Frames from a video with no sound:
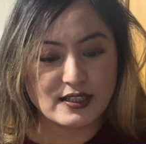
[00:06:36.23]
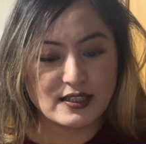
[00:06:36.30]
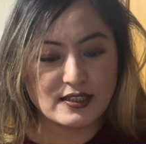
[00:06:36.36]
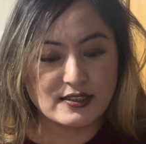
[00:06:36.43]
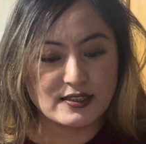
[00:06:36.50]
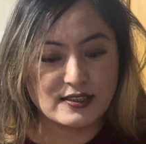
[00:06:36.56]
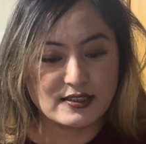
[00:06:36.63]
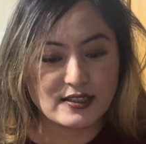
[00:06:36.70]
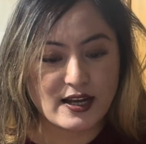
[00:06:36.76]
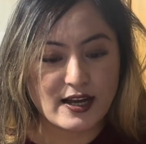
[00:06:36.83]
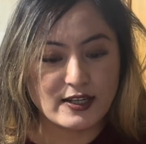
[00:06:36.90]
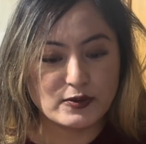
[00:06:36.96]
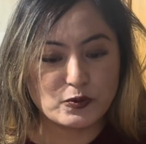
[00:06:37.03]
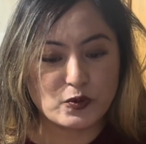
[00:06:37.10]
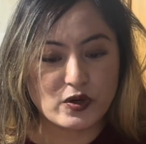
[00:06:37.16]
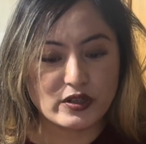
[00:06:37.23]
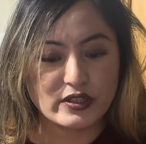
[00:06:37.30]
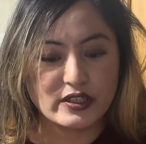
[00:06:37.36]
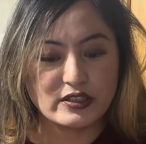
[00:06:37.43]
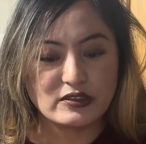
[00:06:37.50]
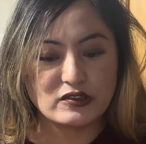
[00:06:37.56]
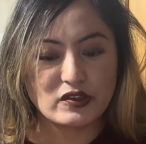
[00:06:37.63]
is design
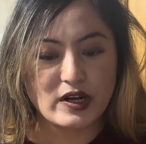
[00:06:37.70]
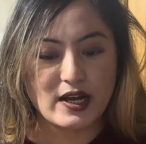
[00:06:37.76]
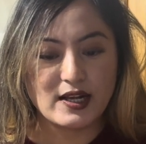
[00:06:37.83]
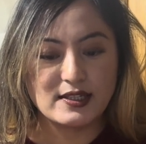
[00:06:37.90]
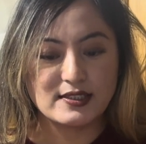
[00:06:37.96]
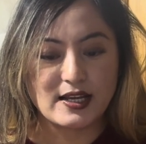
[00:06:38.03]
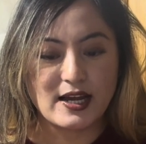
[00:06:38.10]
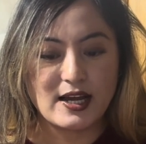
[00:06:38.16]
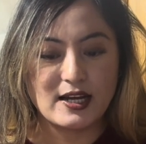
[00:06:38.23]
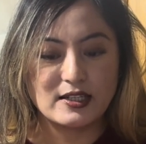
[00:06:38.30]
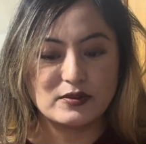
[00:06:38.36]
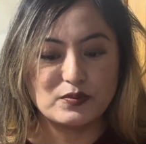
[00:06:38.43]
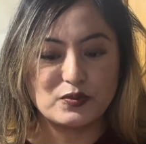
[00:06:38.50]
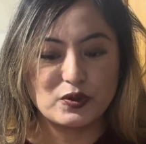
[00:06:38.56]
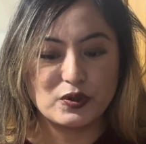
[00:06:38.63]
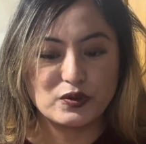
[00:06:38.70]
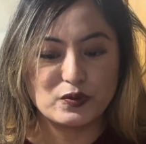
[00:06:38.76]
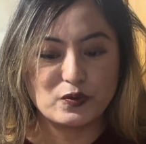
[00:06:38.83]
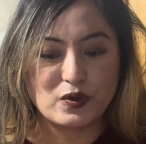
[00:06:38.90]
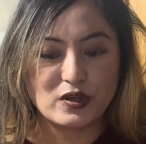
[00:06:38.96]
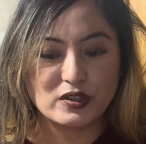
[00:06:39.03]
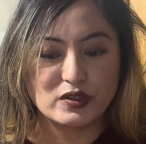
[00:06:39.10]
walking trails and broad
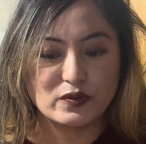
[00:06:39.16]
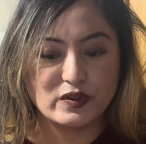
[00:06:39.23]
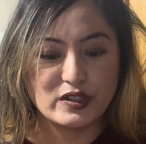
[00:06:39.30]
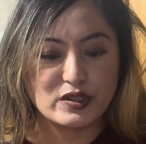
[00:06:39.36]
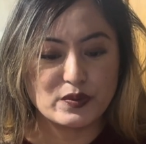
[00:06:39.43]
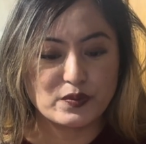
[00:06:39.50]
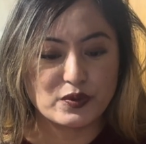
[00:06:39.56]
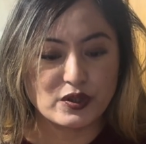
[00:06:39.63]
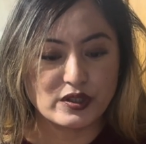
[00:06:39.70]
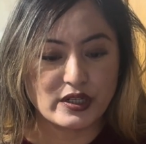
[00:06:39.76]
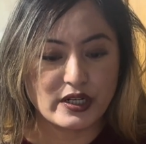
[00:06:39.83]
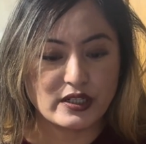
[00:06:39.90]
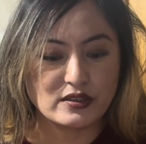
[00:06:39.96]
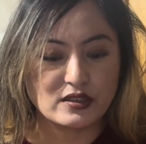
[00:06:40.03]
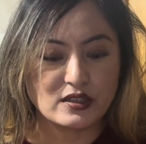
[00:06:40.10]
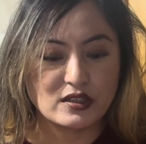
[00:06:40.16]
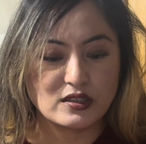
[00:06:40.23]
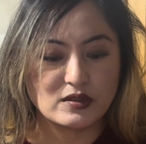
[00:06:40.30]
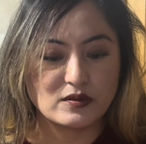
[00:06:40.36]
walks which protect the